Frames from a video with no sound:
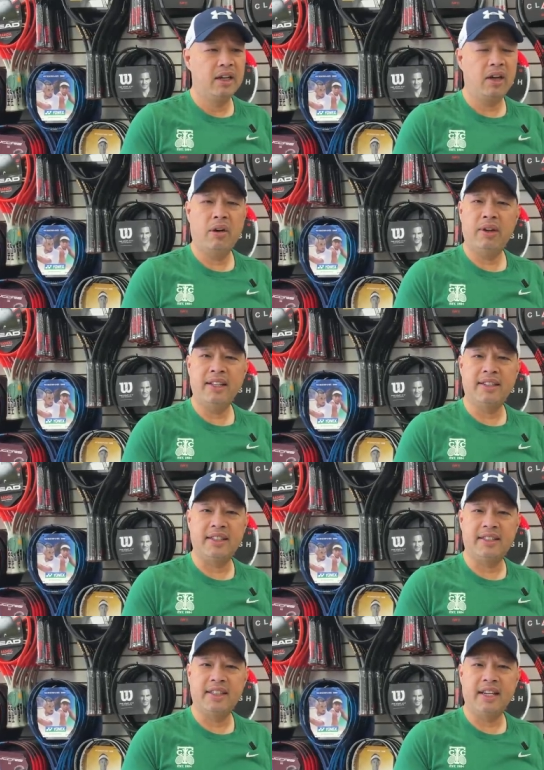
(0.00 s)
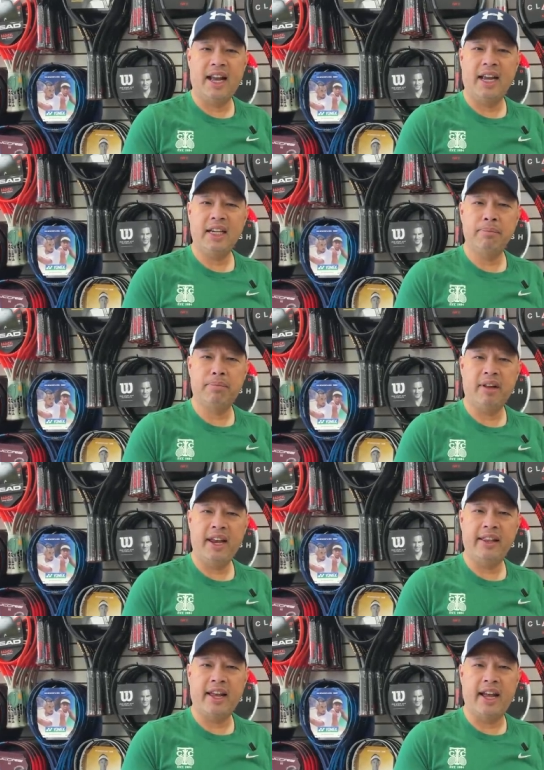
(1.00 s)
Oh, that's easy. I can
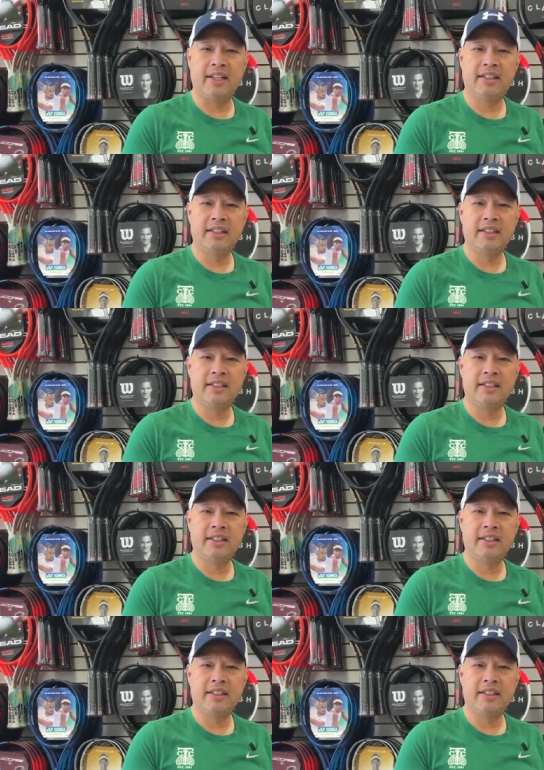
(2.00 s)
play that.